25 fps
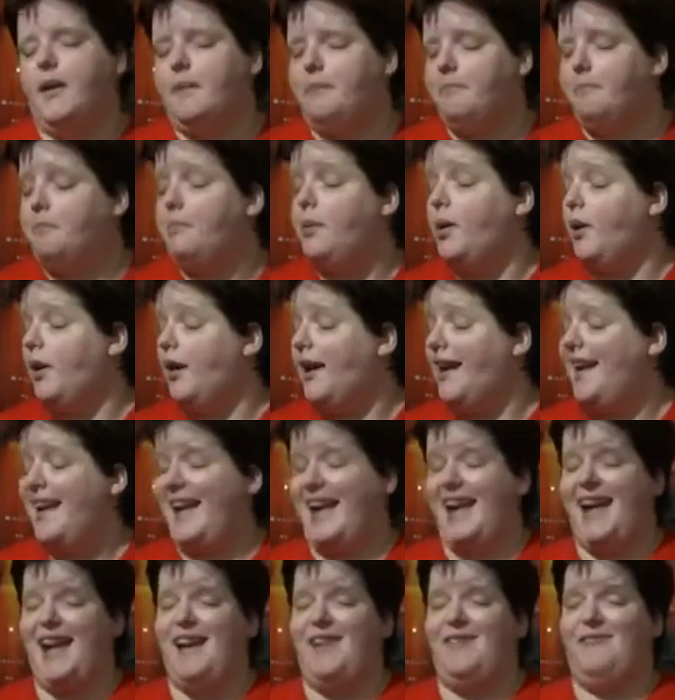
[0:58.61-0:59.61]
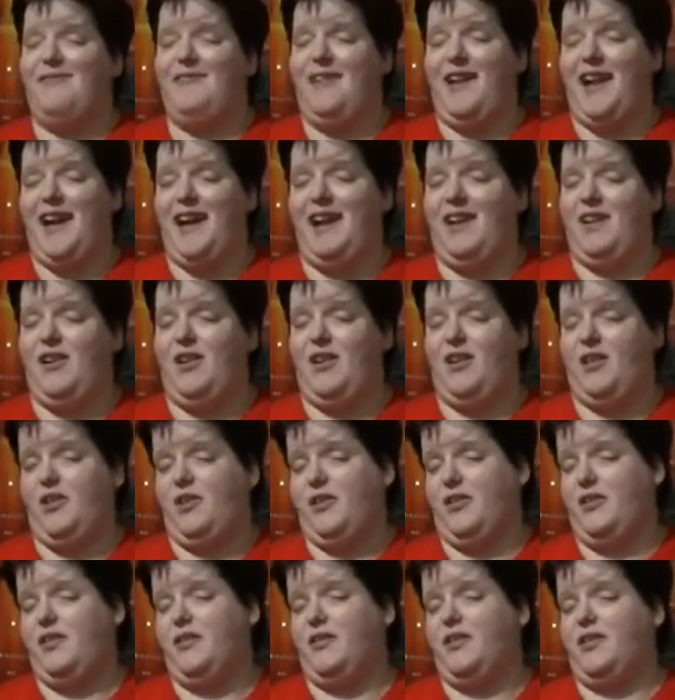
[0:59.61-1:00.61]
but I have
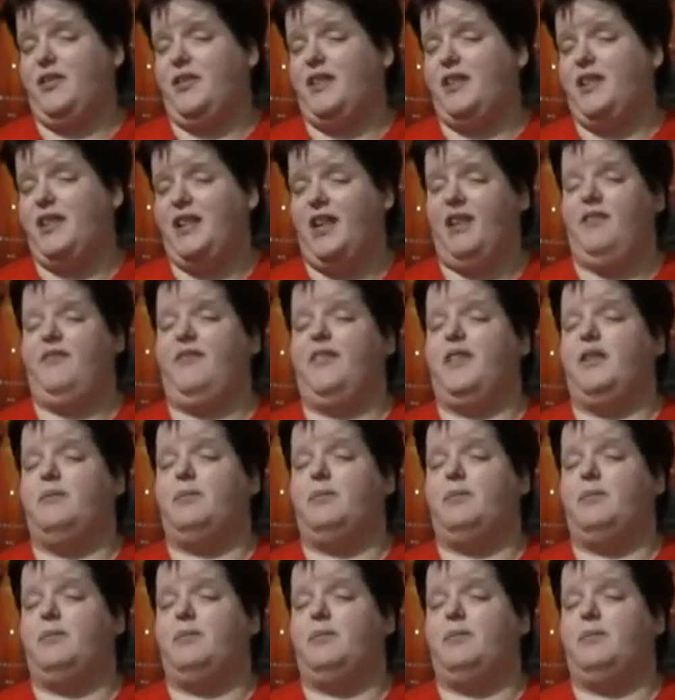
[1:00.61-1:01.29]
heard nothing